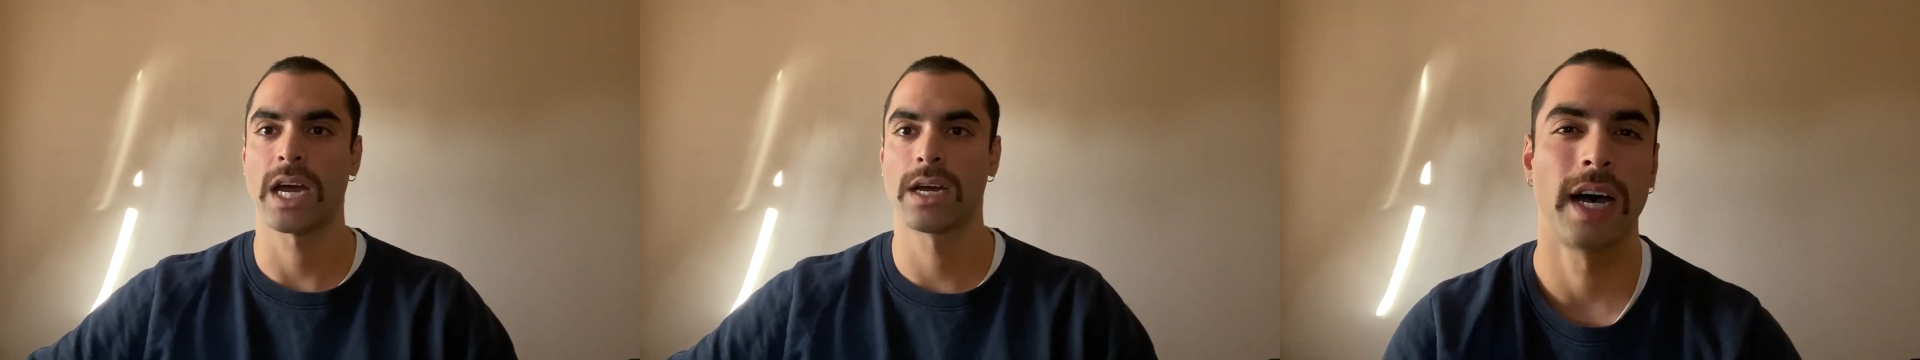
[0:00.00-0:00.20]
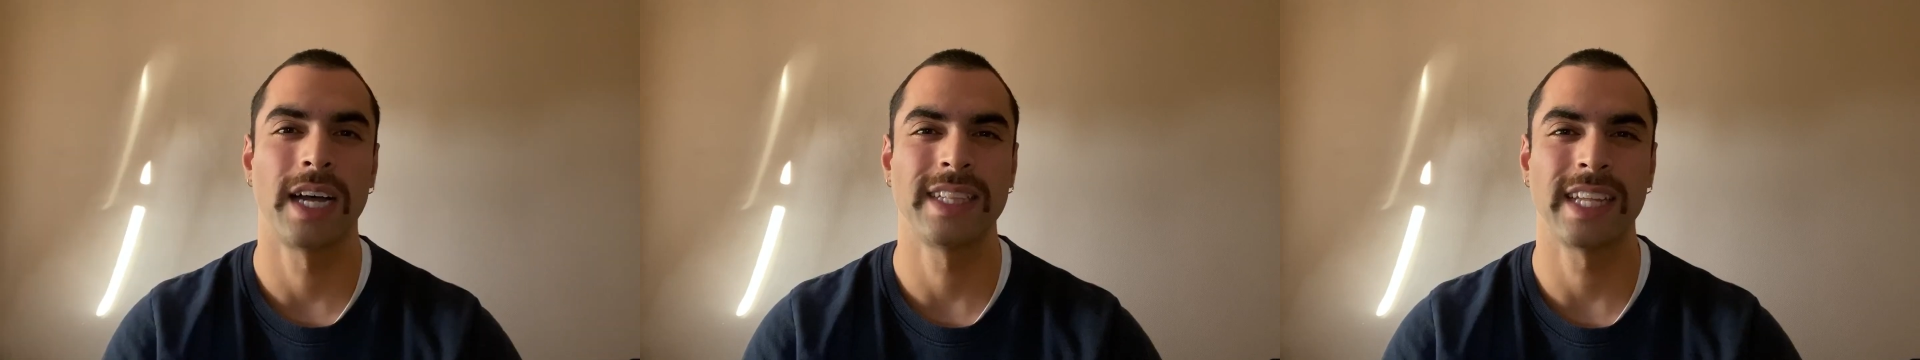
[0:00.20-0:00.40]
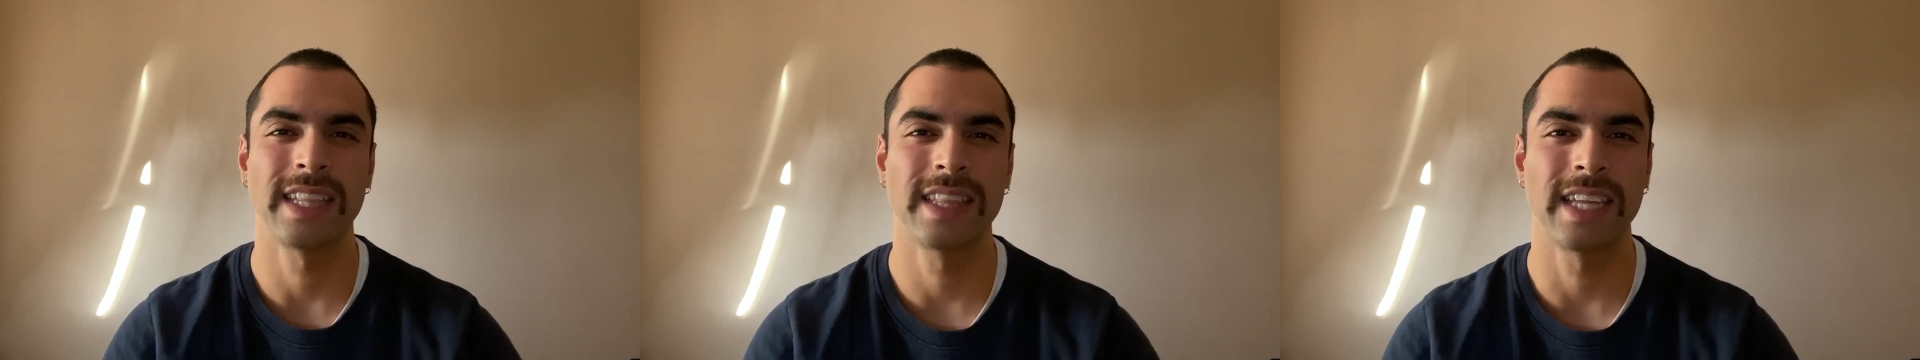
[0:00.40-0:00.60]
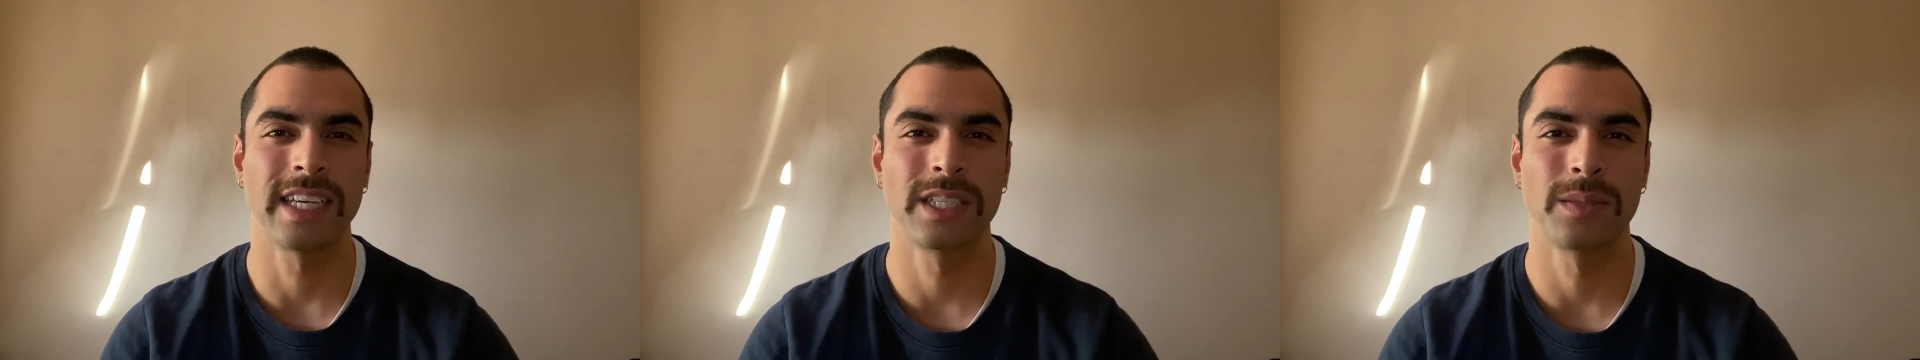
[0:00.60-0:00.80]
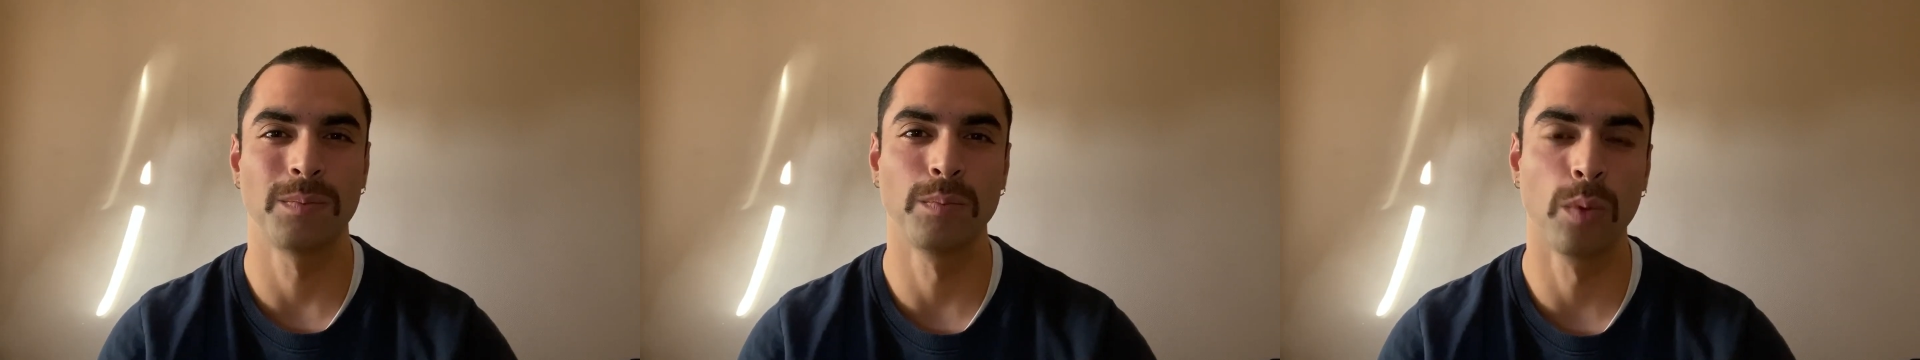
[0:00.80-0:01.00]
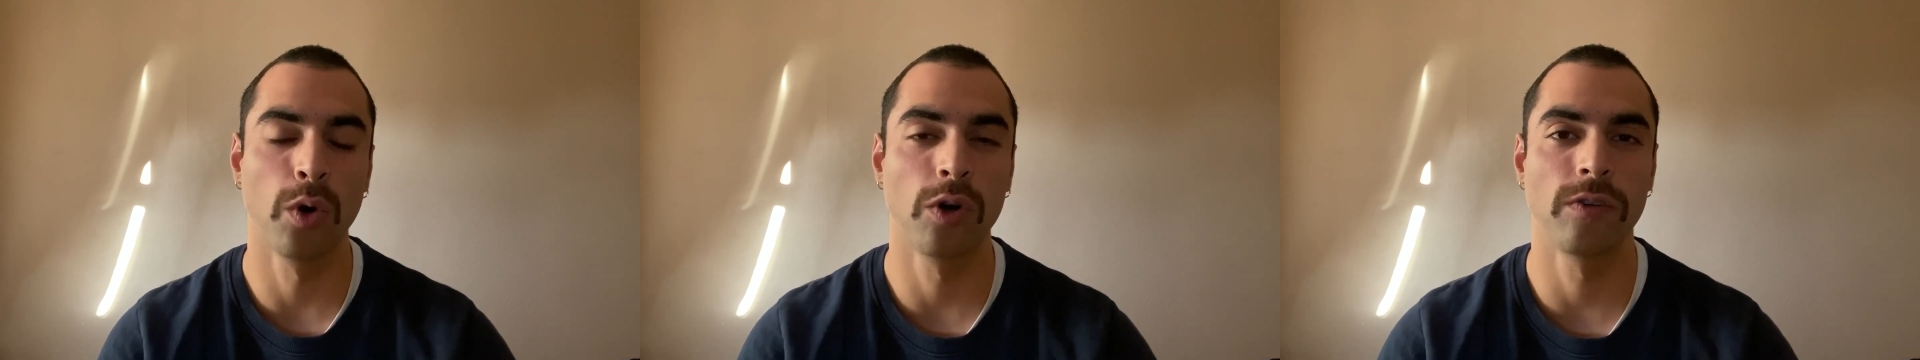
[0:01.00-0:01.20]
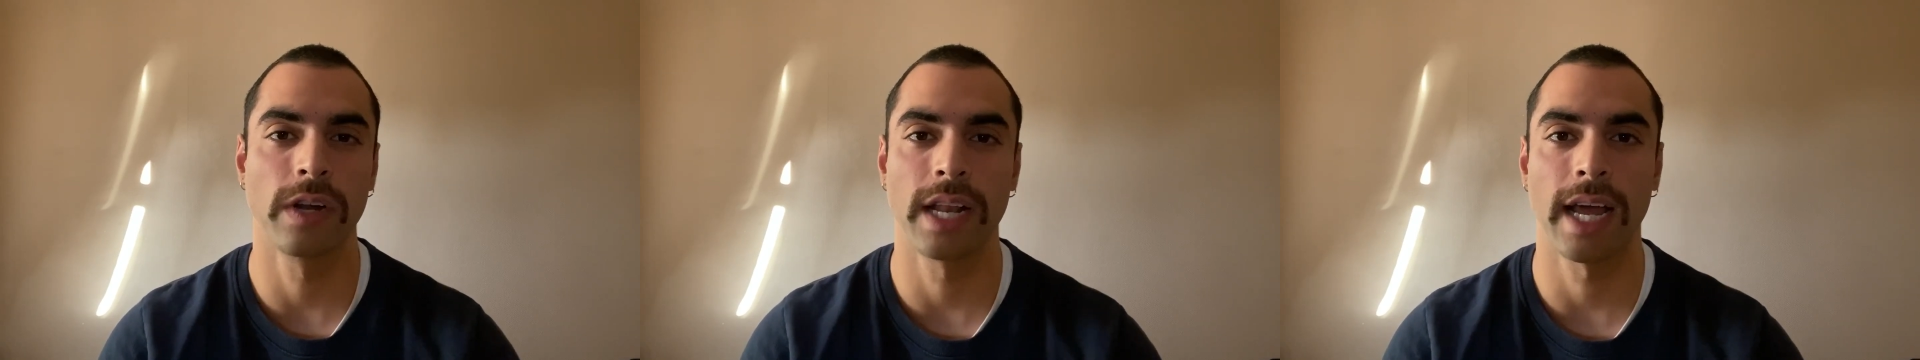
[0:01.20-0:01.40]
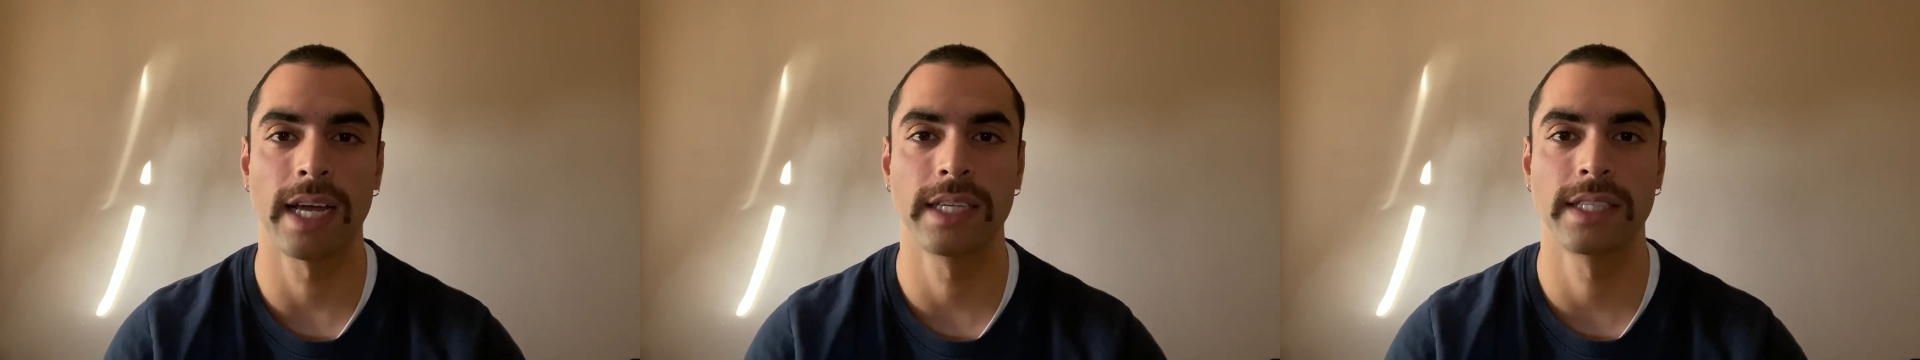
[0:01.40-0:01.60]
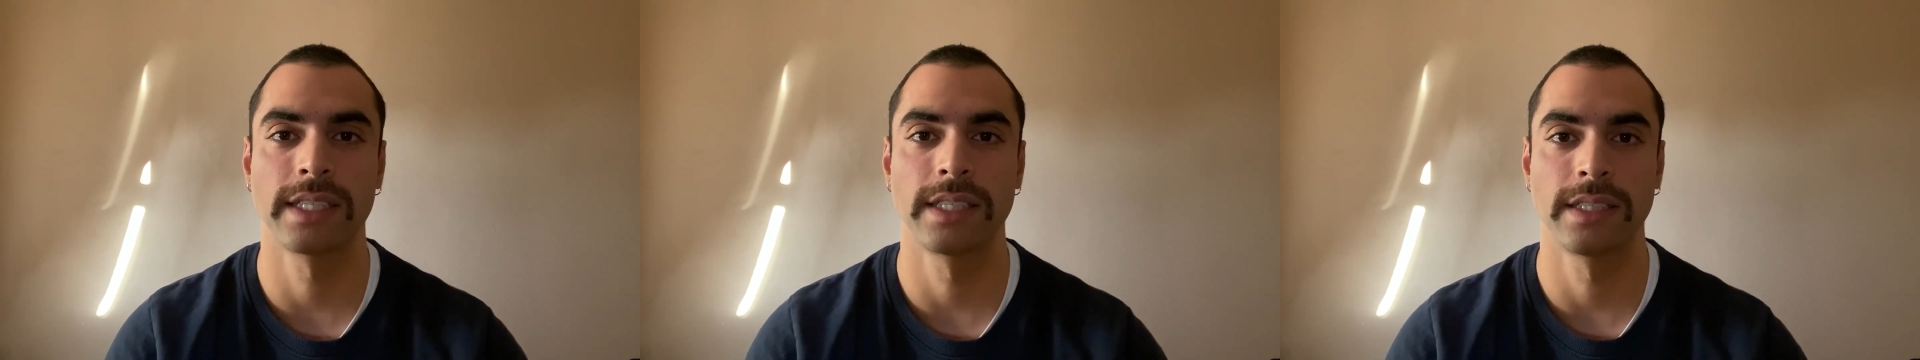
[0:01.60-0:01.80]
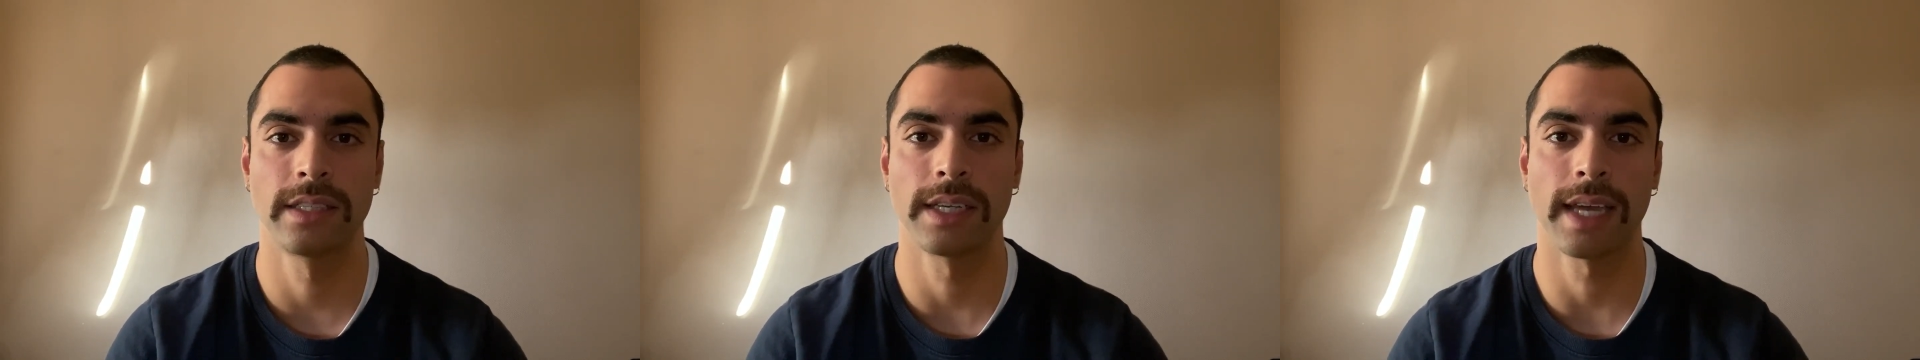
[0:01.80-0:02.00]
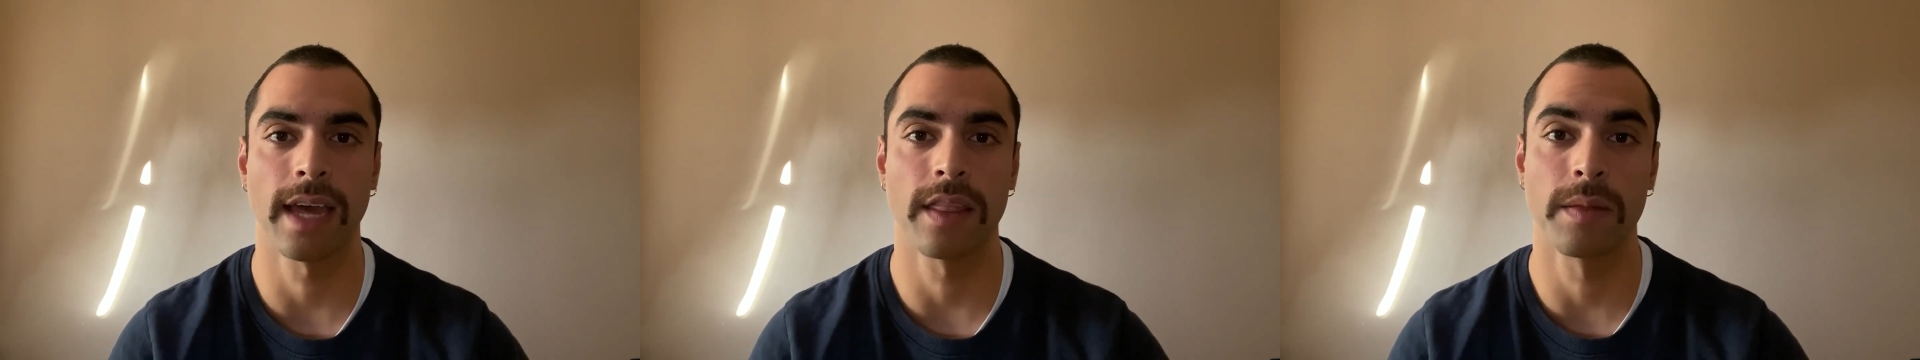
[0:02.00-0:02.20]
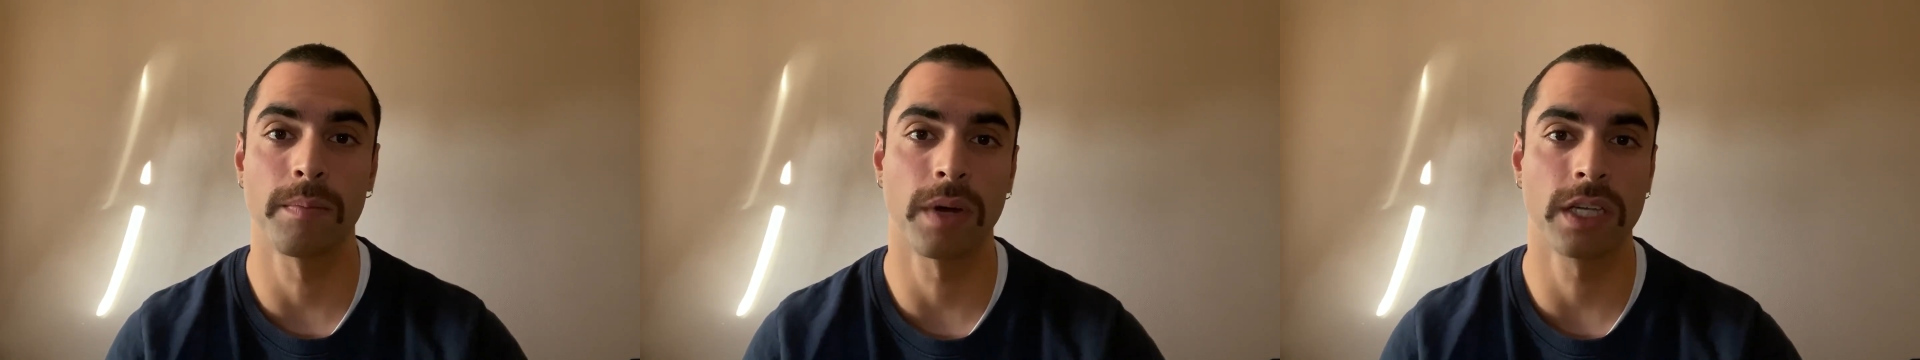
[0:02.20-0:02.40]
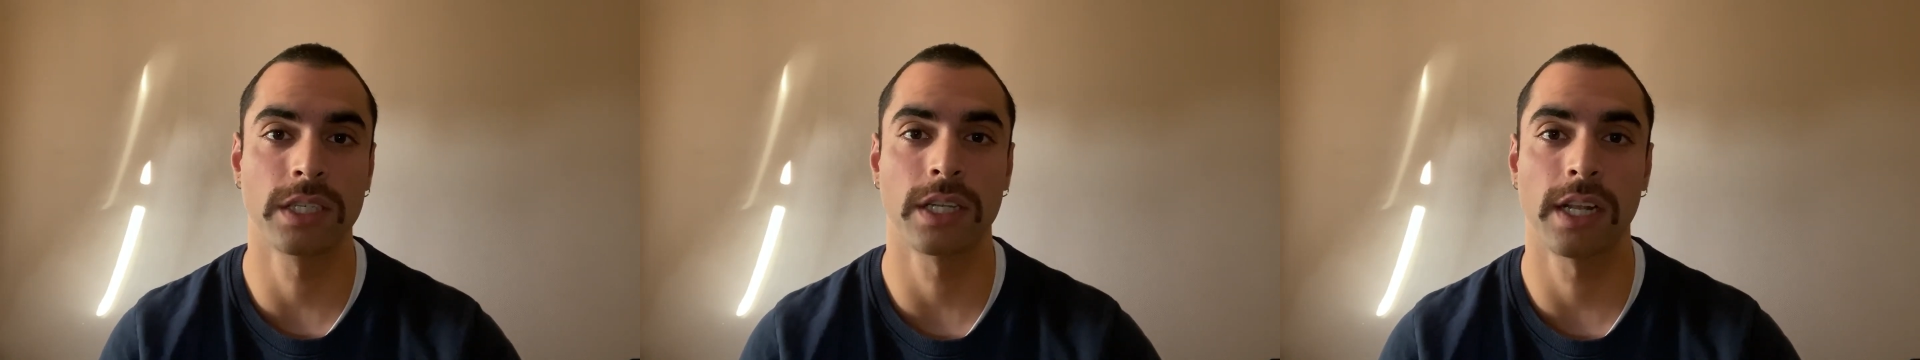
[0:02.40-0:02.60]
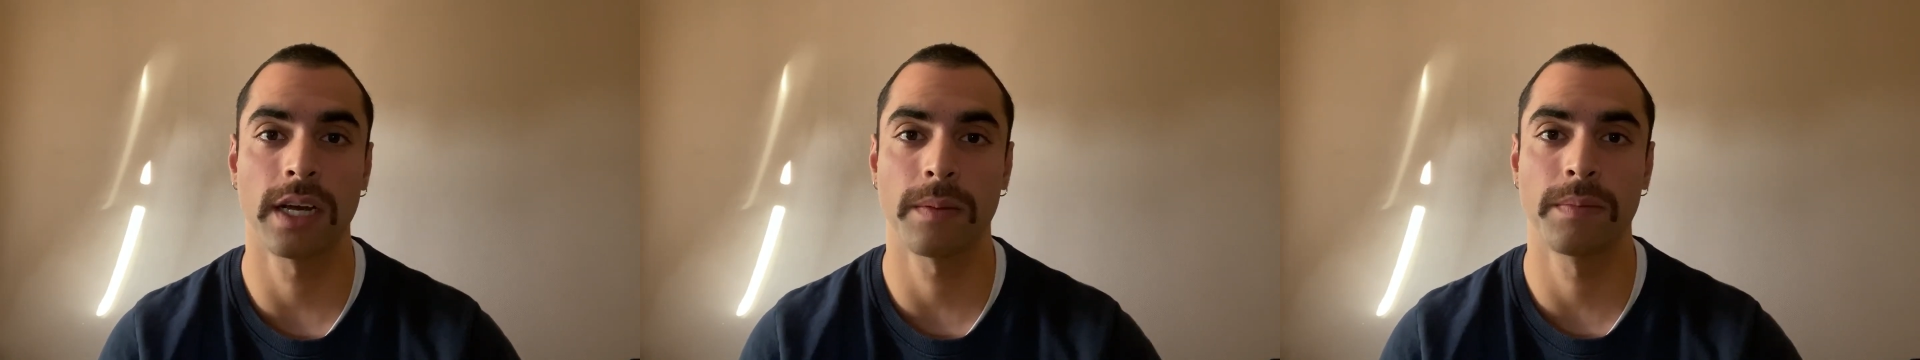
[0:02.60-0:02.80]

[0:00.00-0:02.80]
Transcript: I did this more or less to get the muscle up.